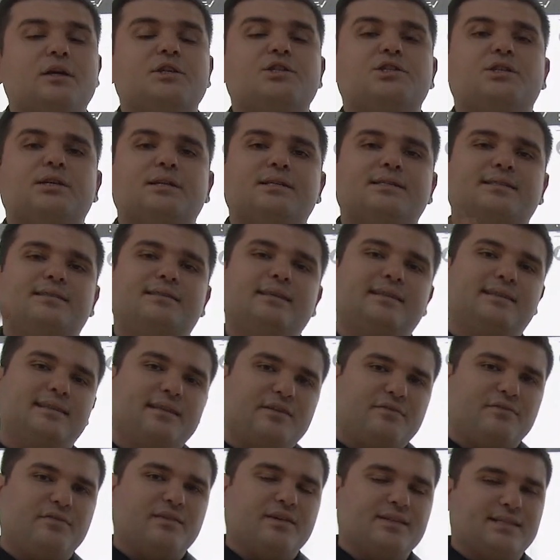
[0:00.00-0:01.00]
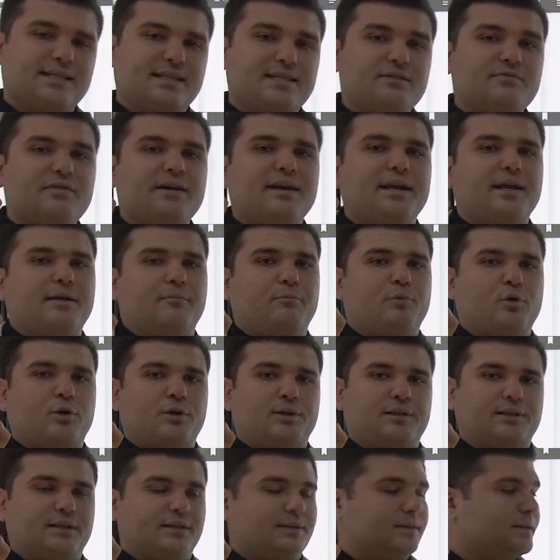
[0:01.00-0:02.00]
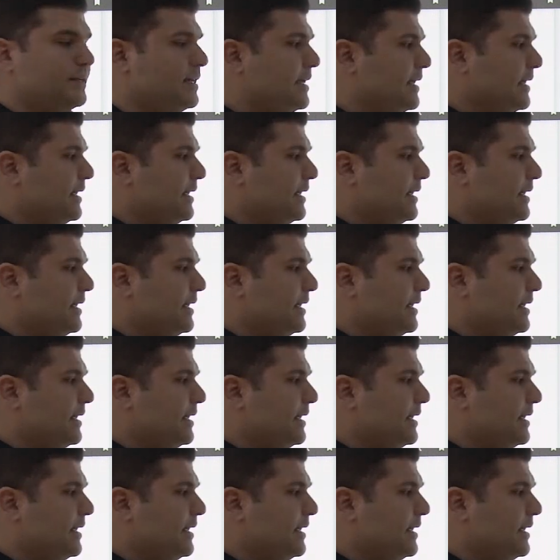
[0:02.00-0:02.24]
Just the difference is very important.